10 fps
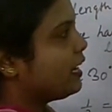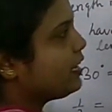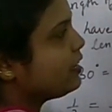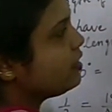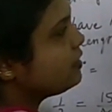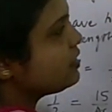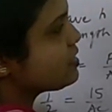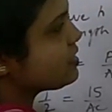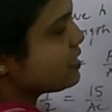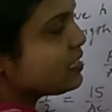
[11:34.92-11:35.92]
here
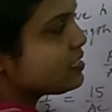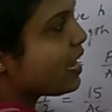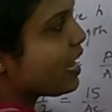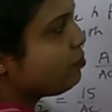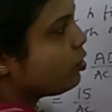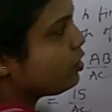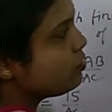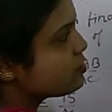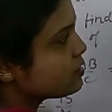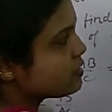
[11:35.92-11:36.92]
this is the
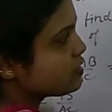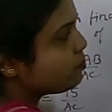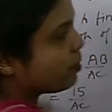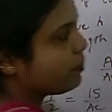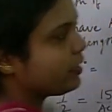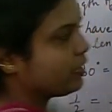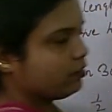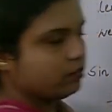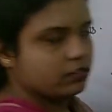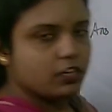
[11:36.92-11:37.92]
hypotenuse, this is a
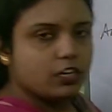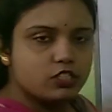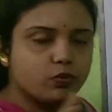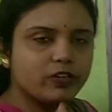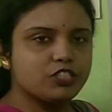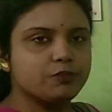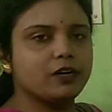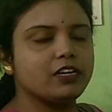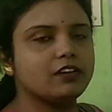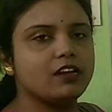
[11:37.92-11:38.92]
perpendicular. So which
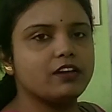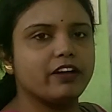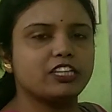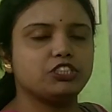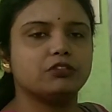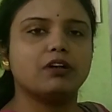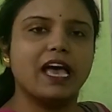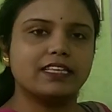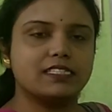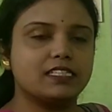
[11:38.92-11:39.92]
particular ratio
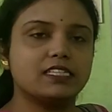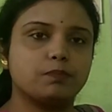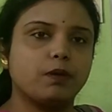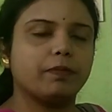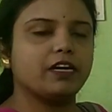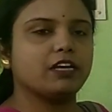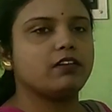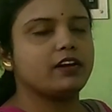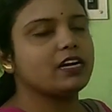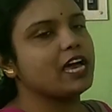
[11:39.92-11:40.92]
has this
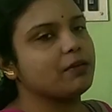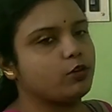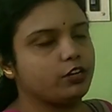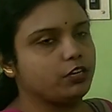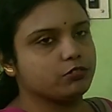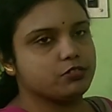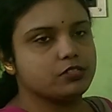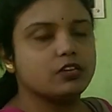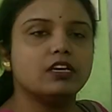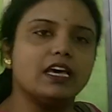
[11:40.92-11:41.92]
perpendicular and
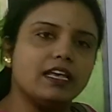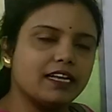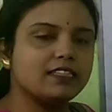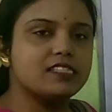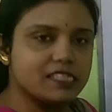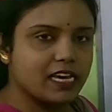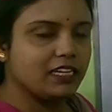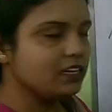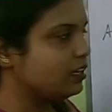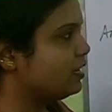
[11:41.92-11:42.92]
hypotenuse? That is
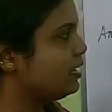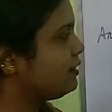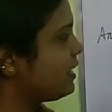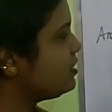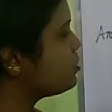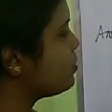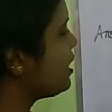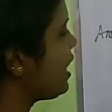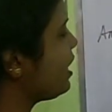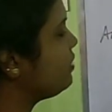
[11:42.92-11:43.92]
sine. That is
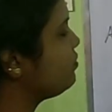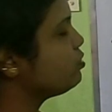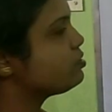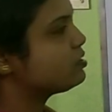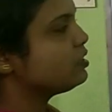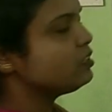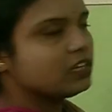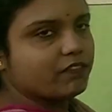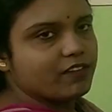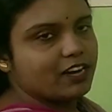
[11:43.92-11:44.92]
why I have used the
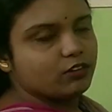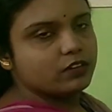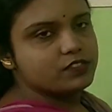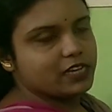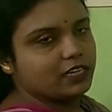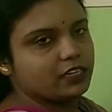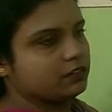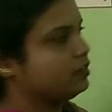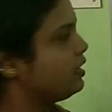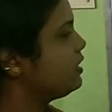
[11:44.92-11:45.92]
value of sine
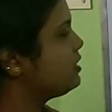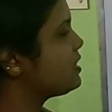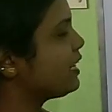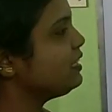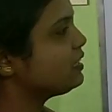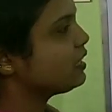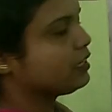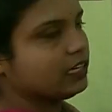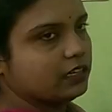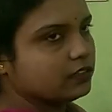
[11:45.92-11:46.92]
here. Sine
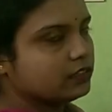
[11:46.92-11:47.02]
30.